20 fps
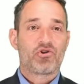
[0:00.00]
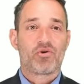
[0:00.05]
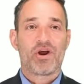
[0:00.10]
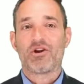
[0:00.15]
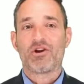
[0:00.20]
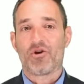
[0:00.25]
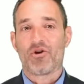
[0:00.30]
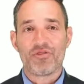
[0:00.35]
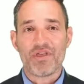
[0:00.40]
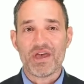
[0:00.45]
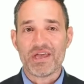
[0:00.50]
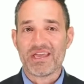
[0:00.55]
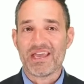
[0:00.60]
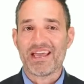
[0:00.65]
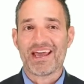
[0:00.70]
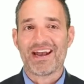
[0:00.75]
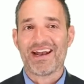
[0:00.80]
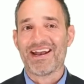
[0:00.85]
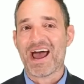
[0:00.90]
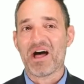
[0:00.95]
critical
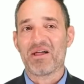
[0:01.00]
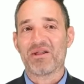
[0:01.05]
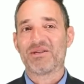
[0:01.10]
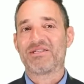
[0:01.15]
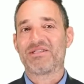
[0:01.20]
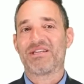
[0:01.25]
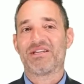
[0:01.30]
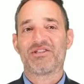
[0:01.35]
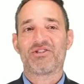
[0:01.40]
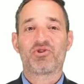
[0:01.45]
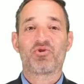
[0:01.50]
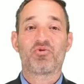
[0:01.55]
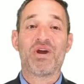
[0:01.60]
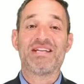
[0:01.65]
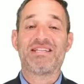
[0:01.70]
thinking and analysis,